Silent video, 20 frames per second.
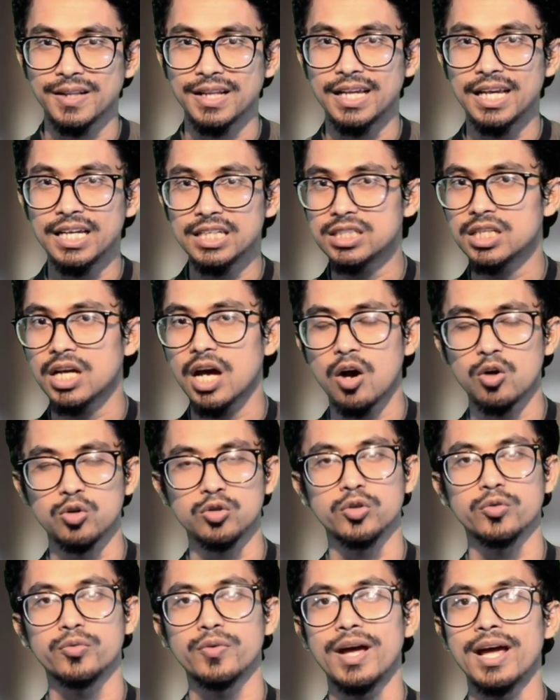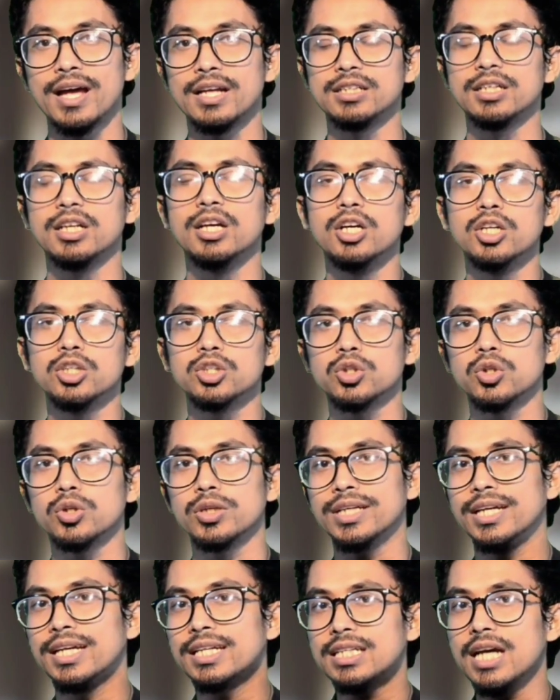Get out of hand. So
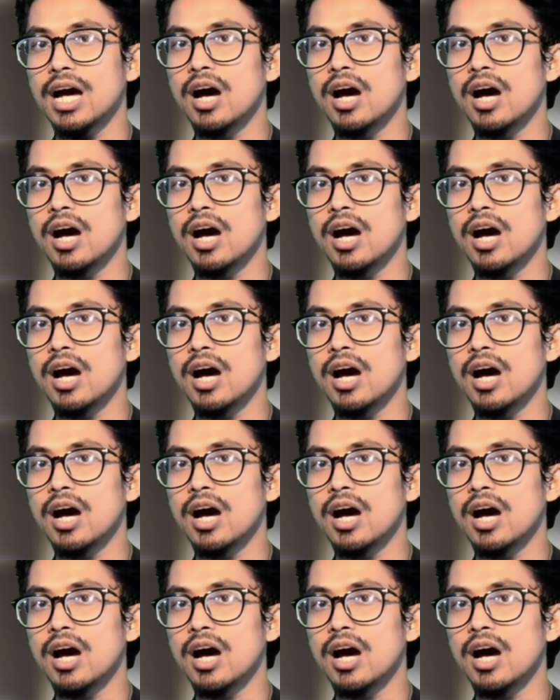get